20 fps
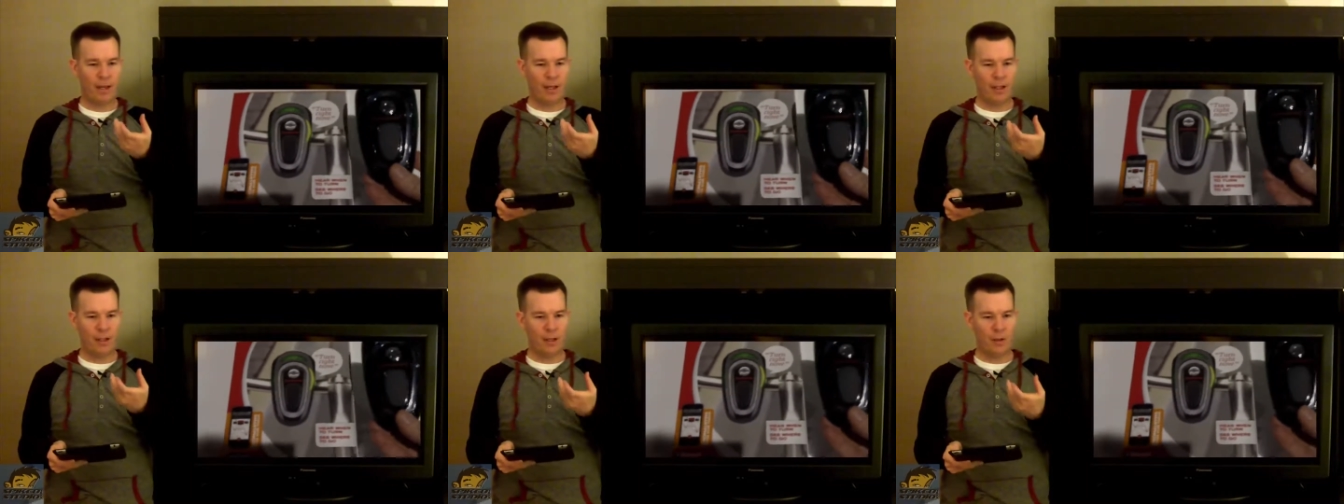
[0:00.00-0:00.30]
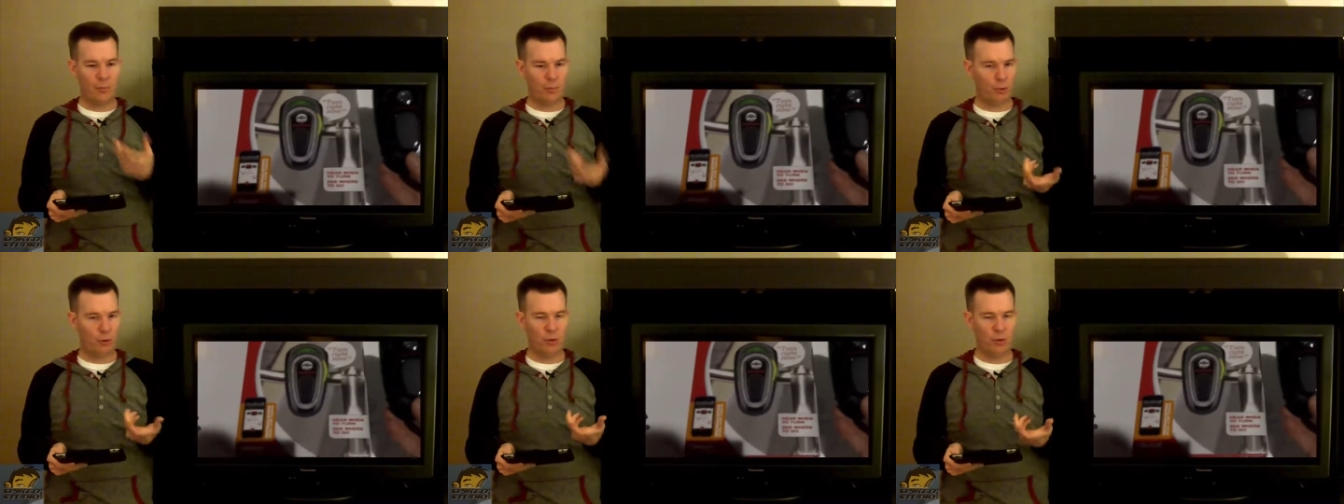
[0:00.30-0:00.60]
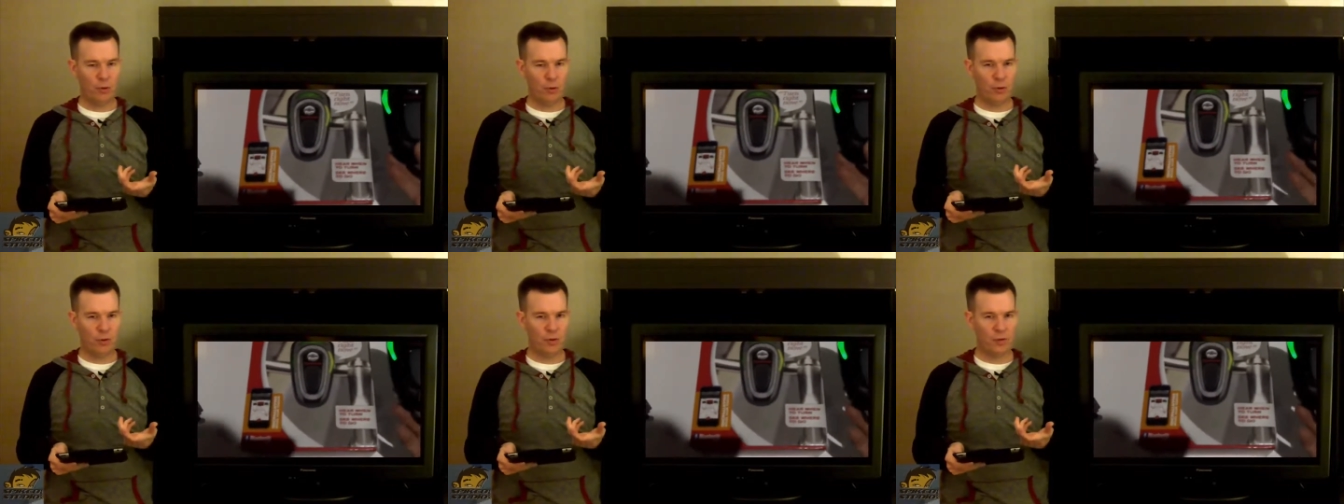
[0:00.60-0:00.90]
It
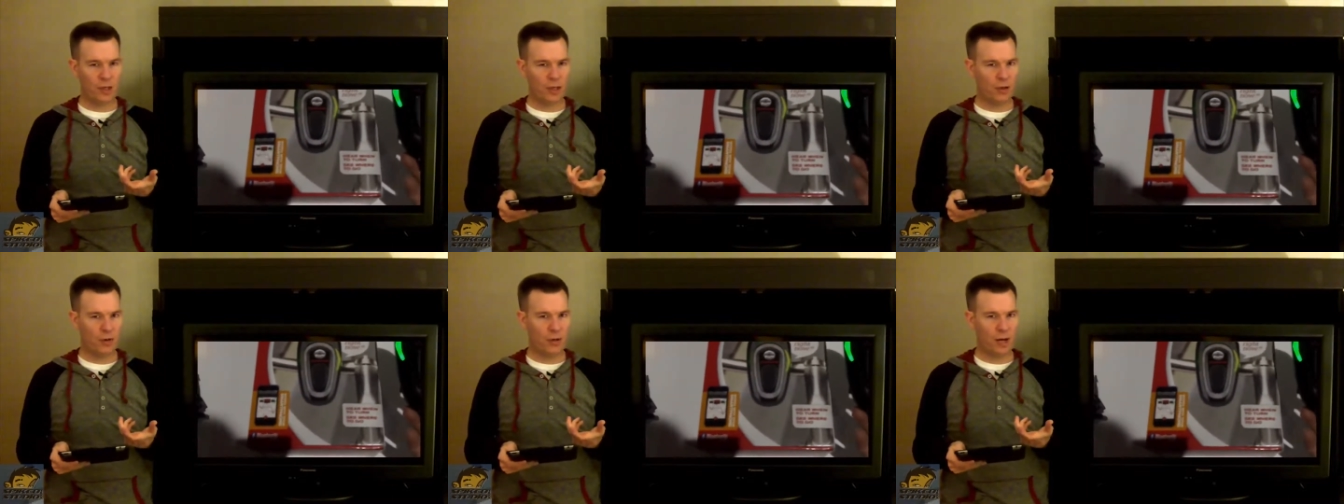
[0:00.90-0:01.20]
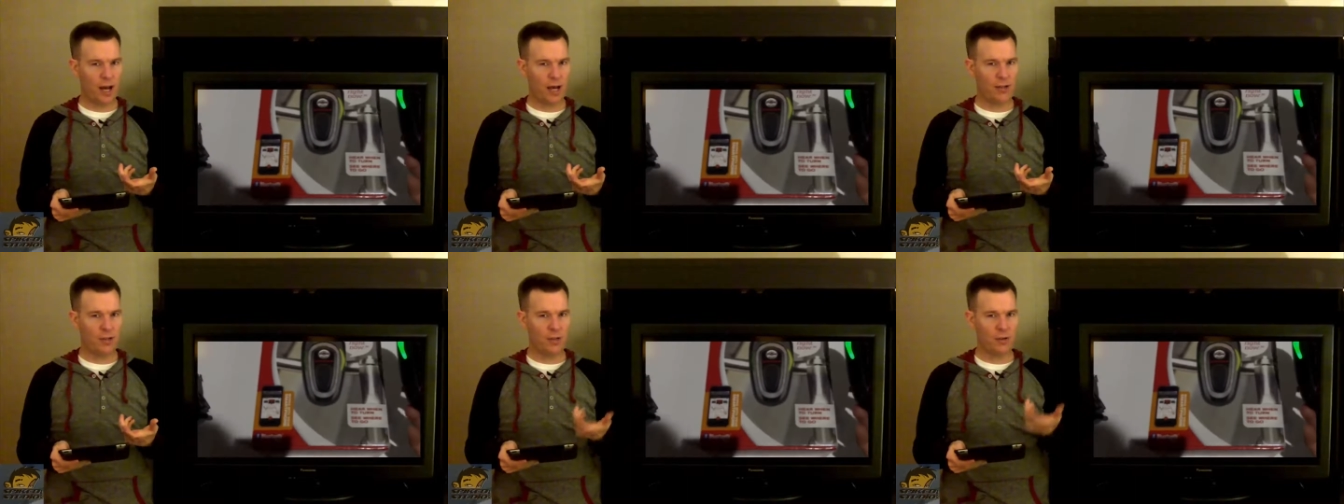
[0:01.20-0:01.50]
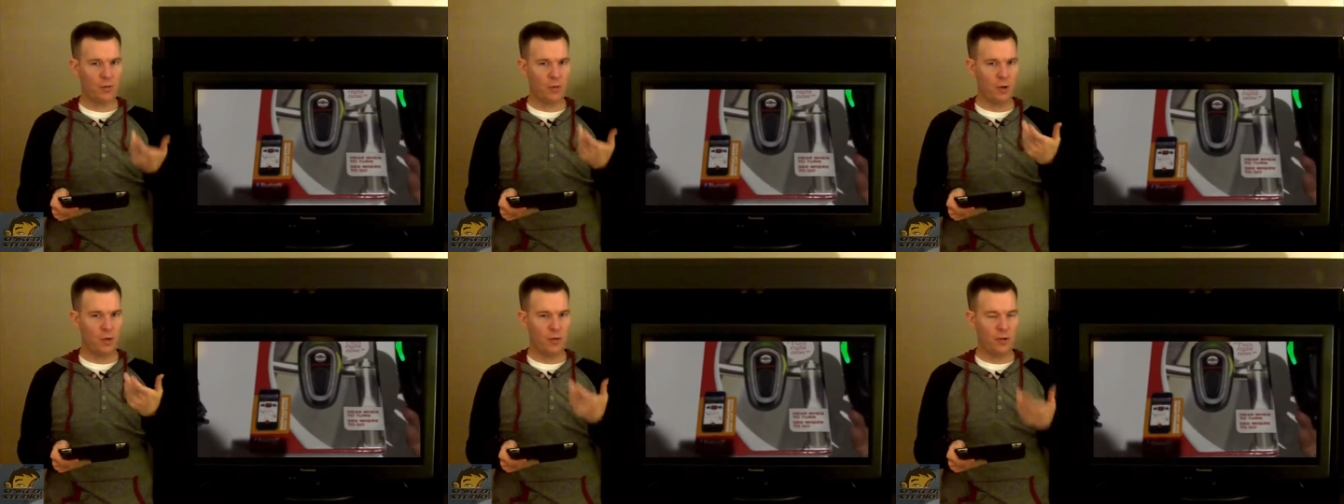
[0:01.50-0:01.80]
Bluetooth
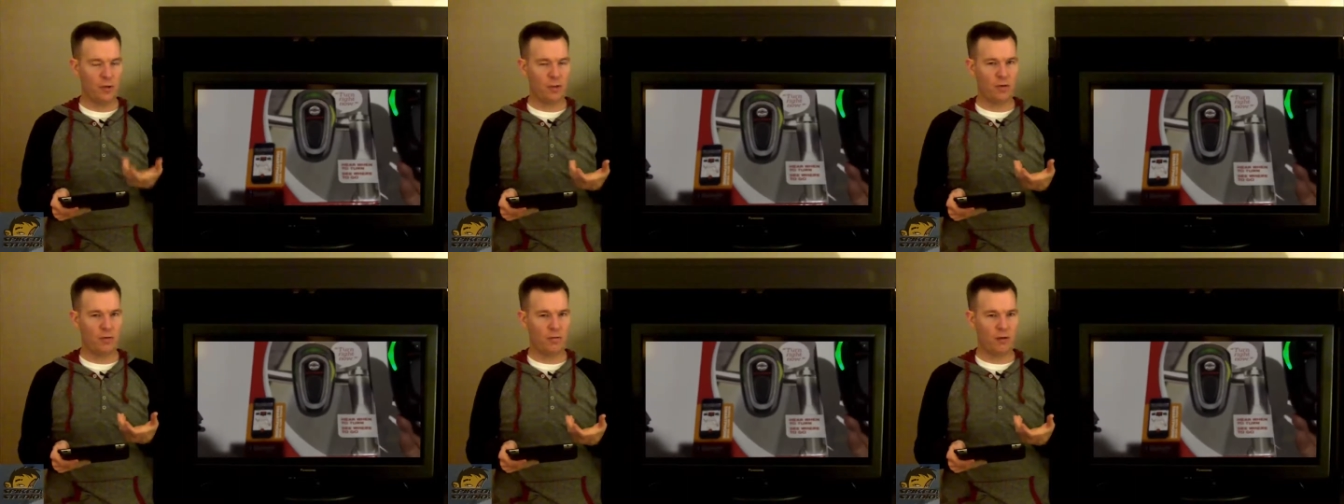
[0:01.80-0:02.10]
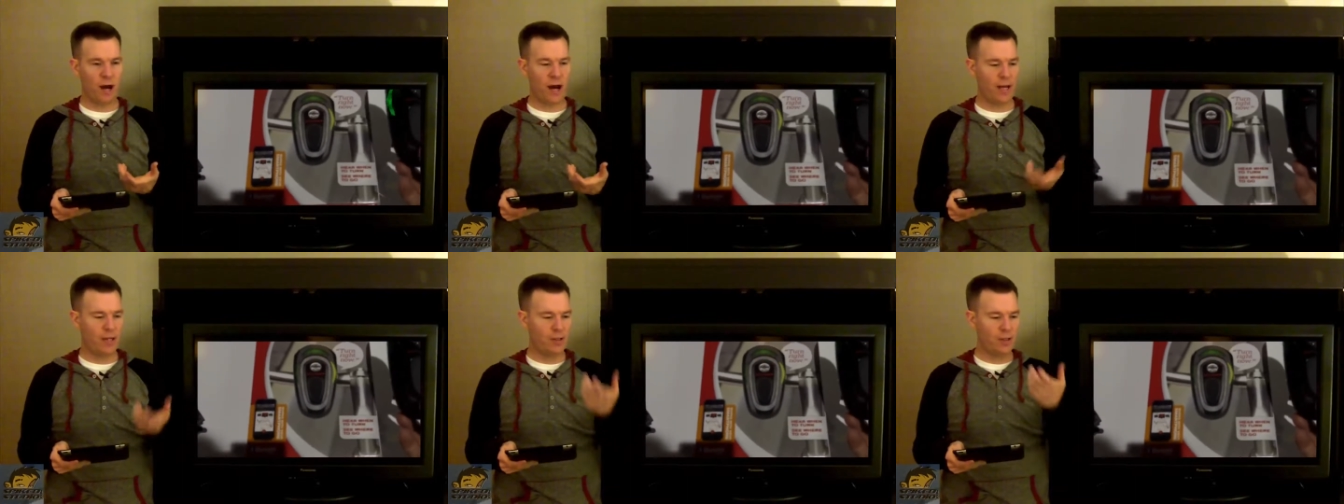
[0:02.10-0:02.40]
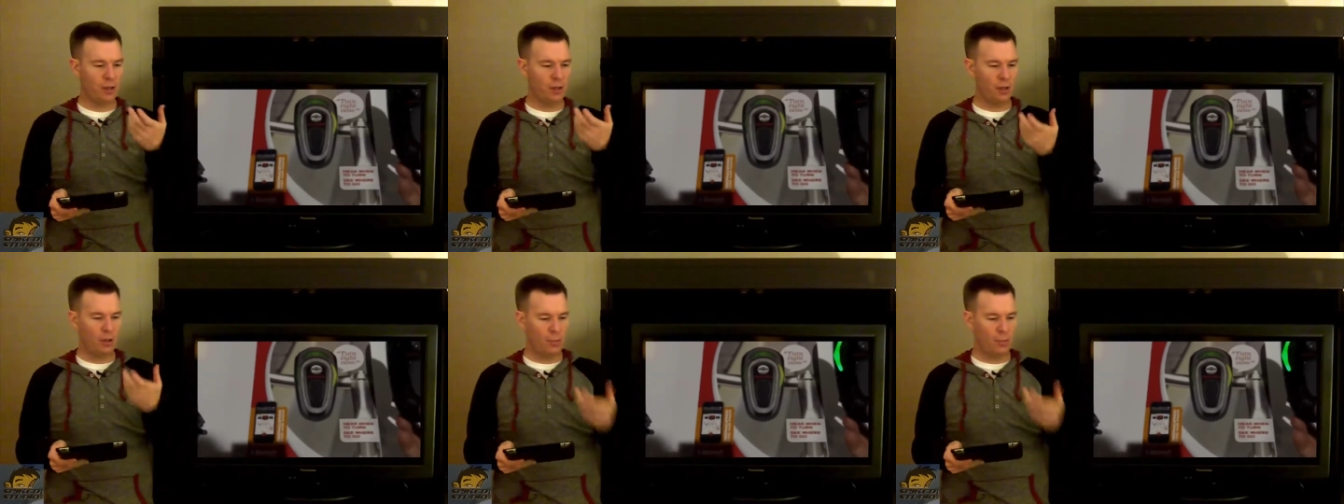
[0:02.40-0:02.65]
synchronizes with this device.